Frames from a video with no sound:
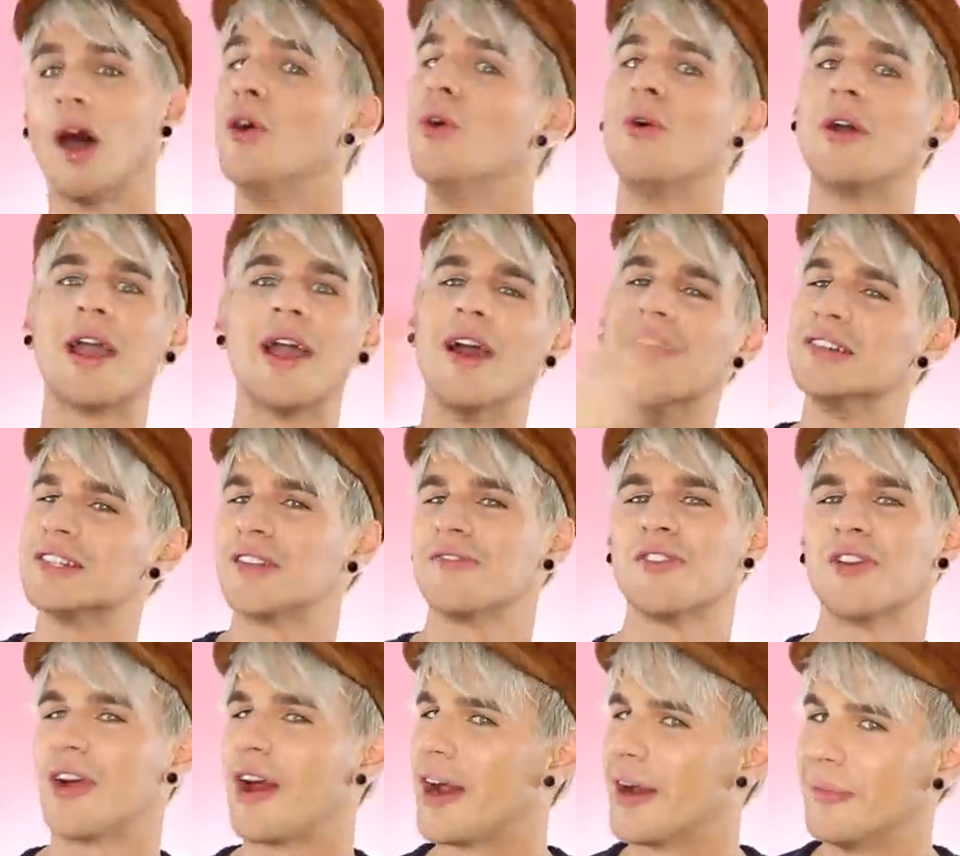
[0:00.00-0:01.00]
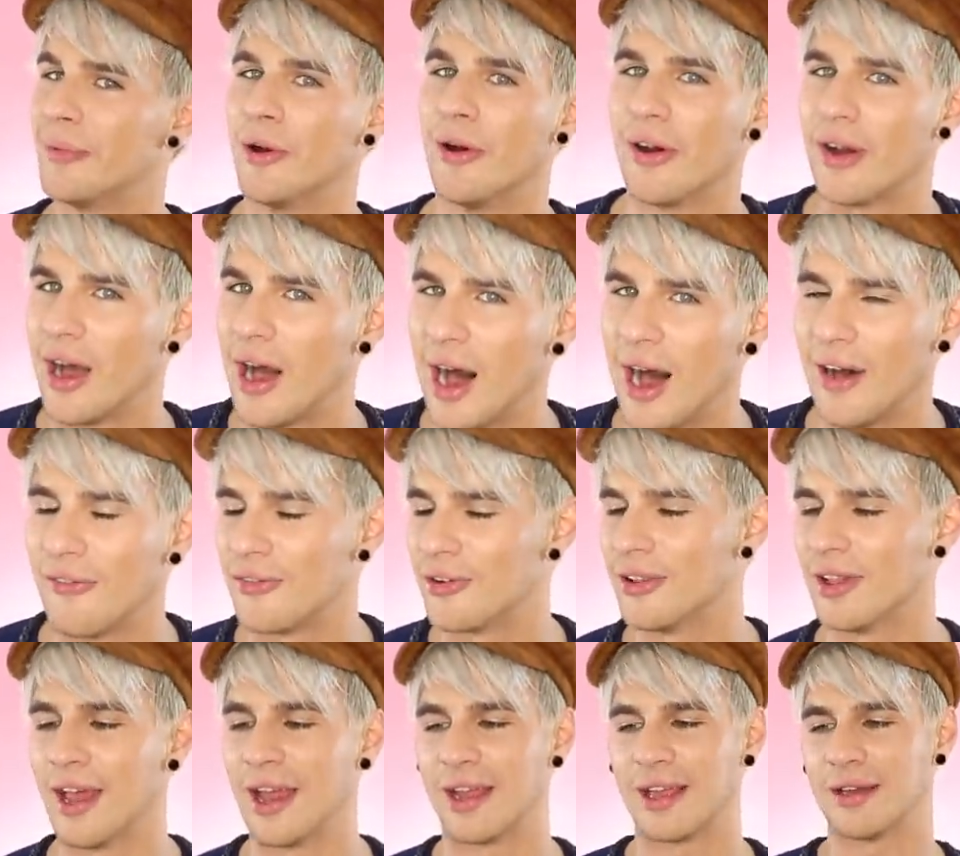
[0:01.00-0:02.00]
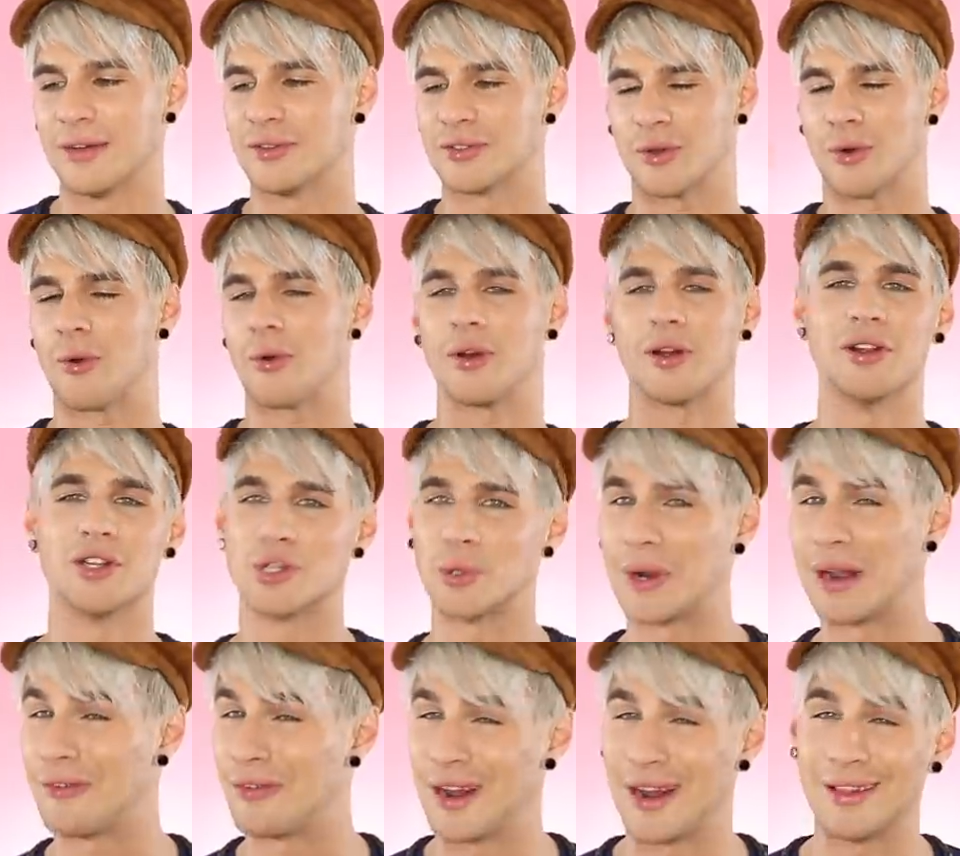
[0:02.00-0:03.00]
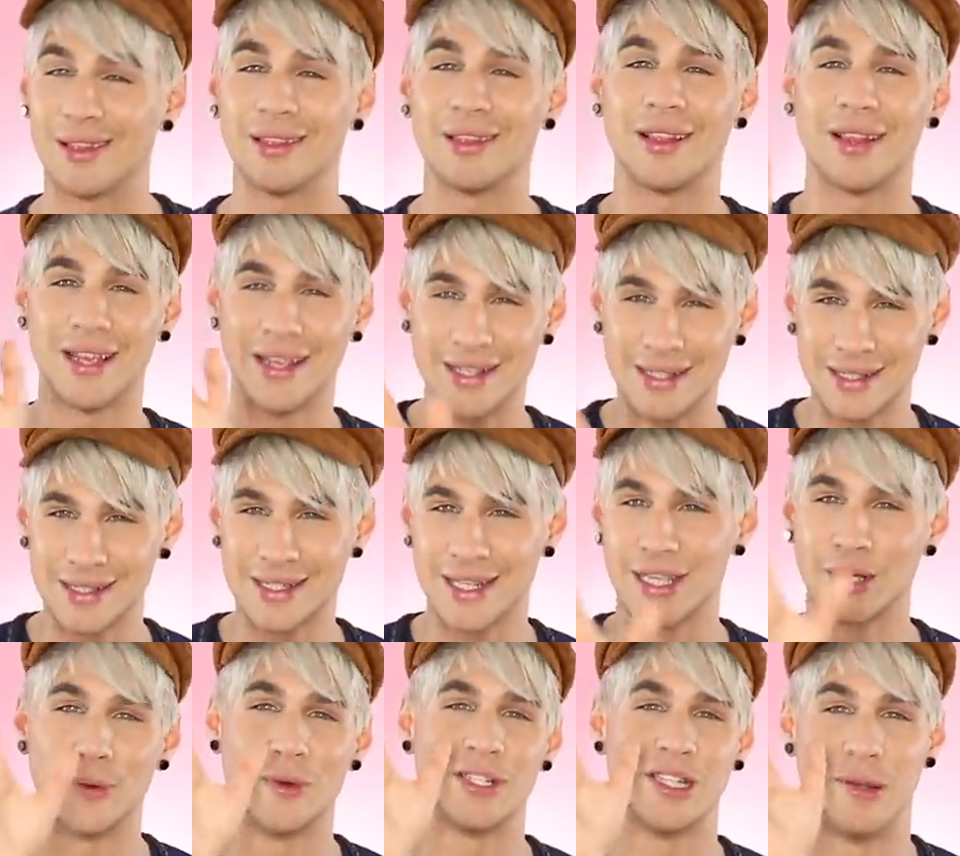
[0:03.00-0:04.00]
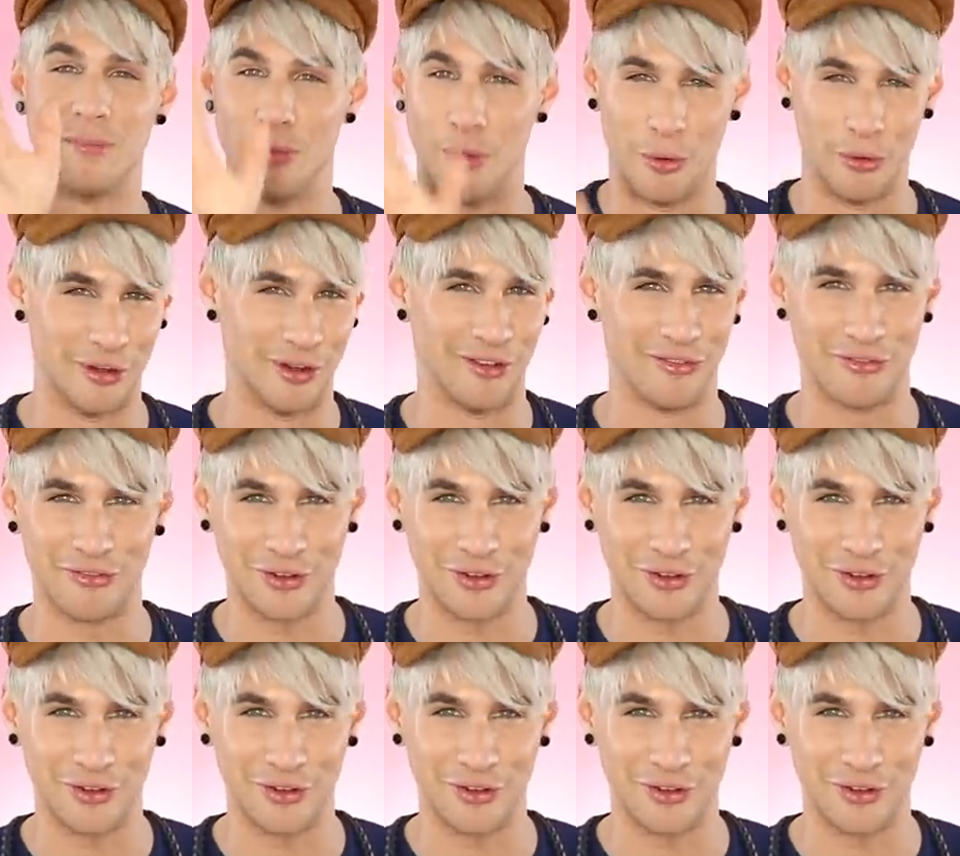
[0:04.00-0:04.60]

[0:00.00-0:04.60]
who cares if your hair broke off or like it was orange or whatever? At least it was ammonia